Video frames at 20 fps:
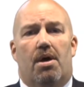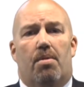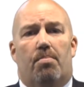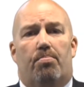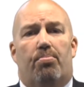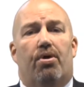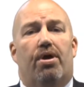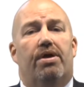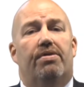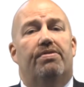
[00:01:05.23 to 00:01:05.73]

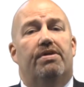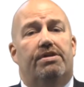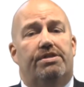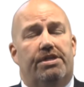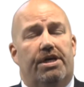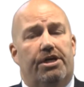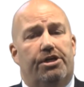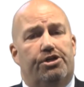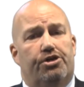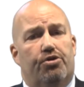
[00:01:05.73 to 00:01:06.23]
bring the
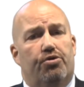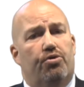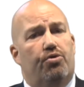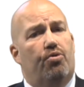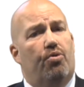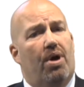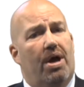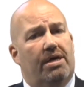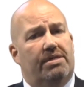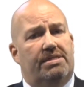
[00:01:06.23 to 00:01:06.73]
teacher
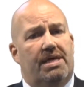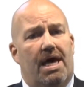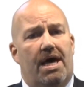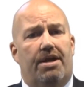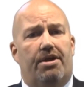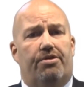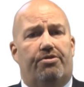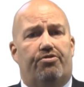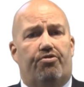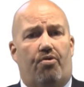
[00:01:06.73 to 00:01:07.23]
who has
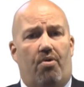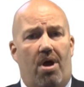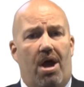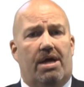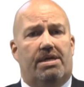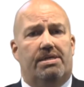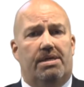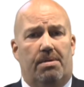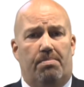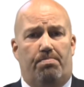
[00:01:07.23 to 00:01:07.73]
had a
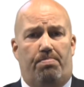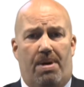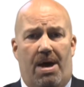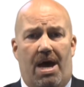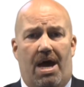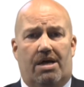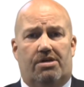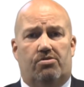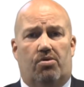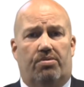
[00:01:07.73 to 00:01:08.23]
direct
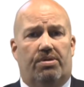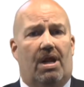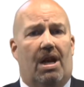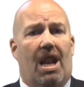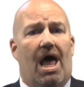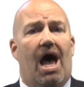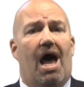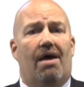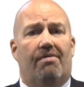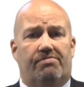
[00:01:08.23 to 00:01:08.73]
impact on the
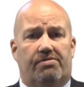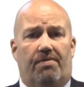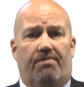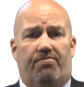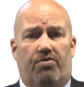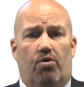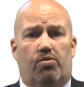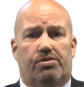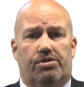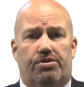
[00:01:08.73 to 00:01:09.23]
lives
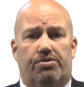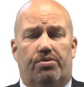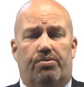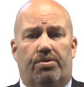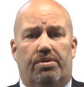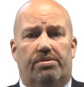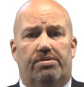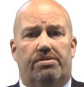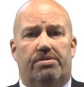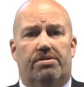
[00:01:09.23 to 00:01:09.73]
of those
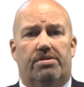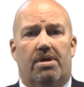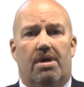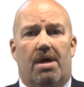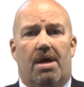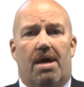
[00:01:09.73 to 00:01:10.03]
students,